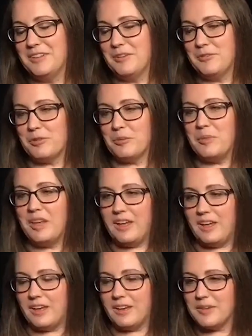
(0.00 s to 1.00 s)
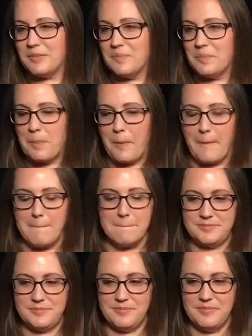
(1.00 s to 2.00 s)
for me,
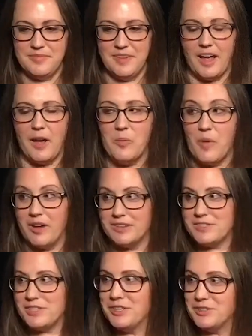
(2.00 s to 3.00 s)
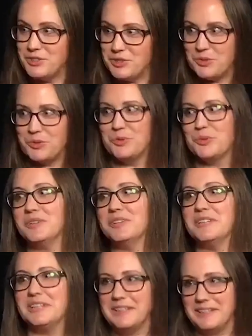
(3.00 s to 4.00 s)
I want to
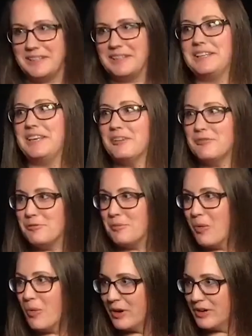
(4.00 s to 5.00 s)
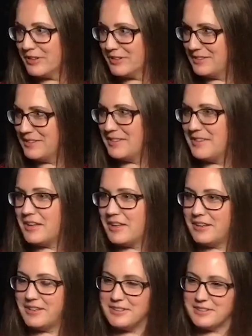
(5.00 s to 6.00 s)
give more
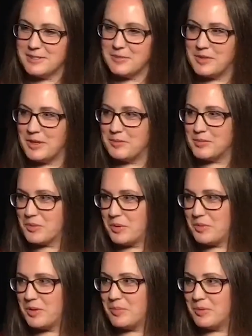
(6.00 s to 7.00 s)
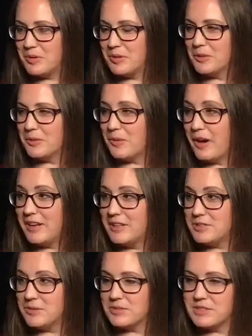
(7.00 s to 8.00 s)
than sometimes what people are ready
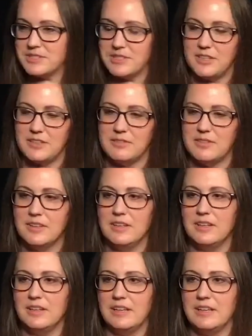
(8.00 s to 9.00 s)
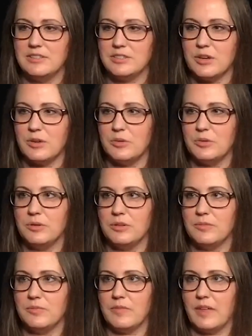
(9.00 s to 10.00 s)
to receive. And so
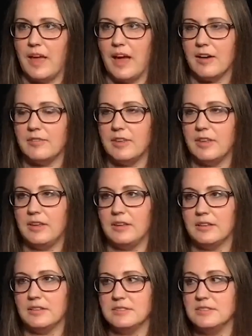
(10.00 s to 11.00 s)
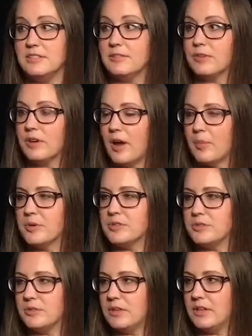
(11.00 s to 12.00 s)
having different
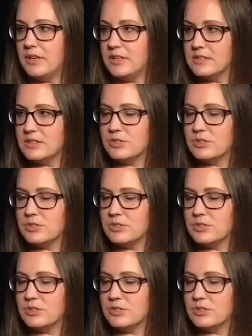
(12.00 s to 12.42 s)
opportunities